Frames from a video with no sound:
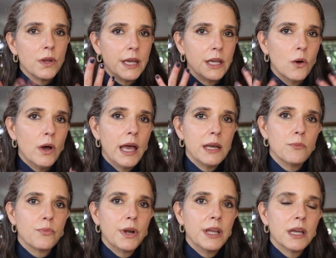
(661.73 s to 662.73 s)
when I go ahead
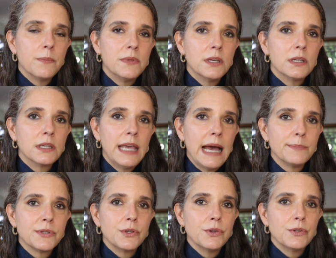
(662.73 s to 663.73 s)
and break up the
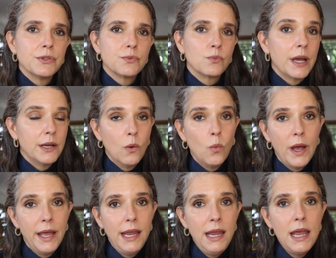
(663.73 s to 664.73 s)
capsules right
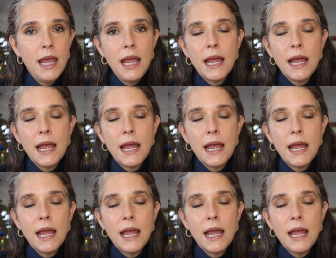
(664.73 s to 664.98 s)
away.